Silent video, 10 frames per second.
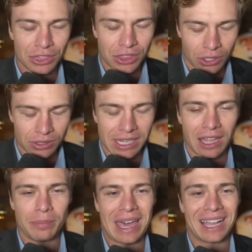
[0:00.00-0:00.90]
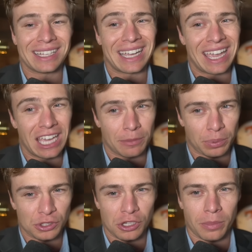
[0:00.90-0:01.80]
third down back, and
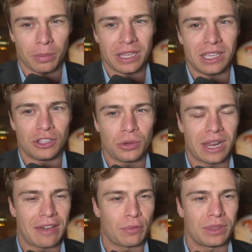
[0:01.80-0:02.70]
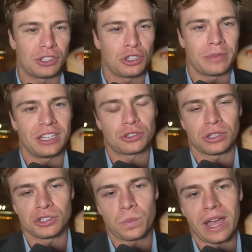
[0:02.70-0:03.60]
presumably you would have him in the 2-minute
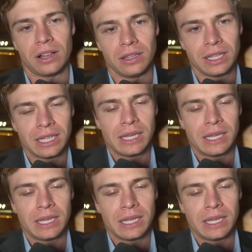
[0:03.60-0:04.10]
drill as well.